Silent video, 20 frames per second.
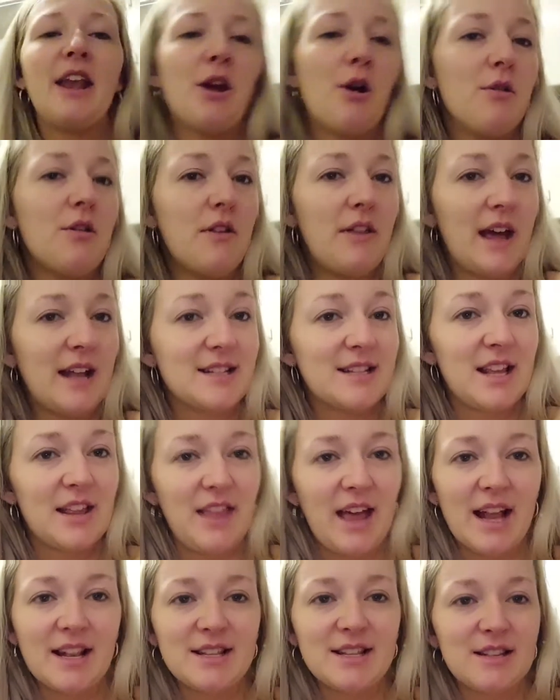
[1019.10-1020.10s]
know that that's
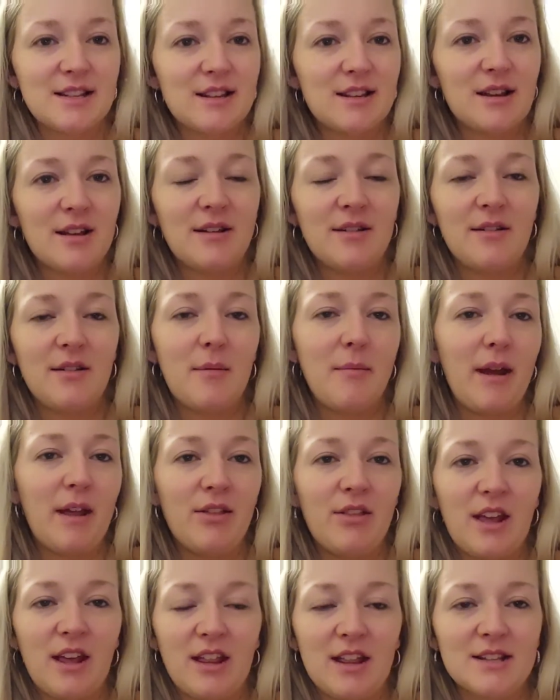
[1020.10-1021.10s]
the main
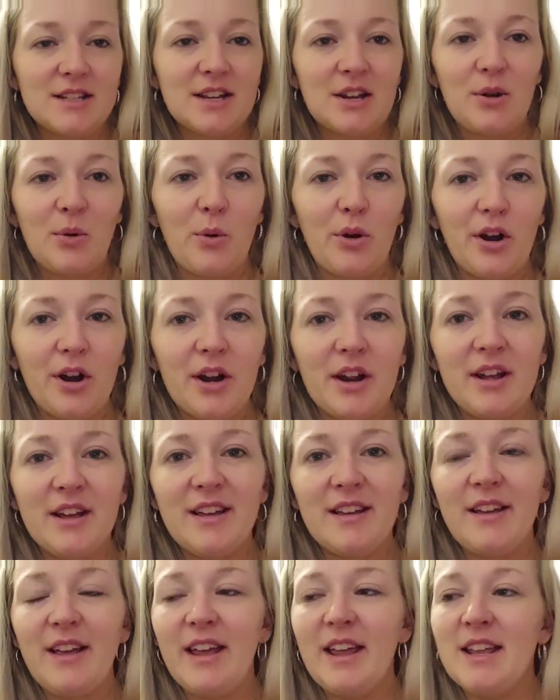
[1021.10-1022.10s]
thing that's gonna work,
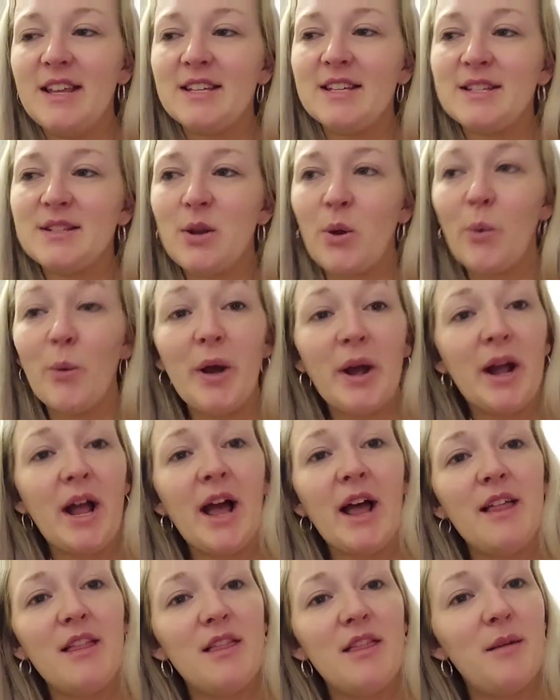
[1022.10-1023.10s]
is what
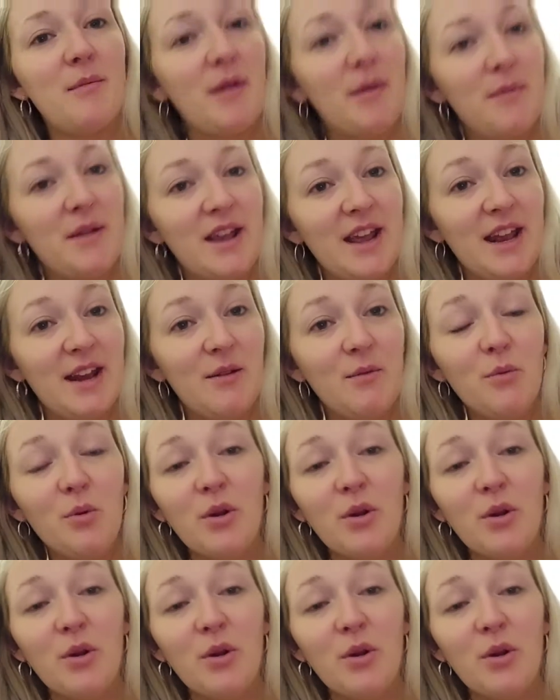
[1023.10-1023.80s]
got the baby in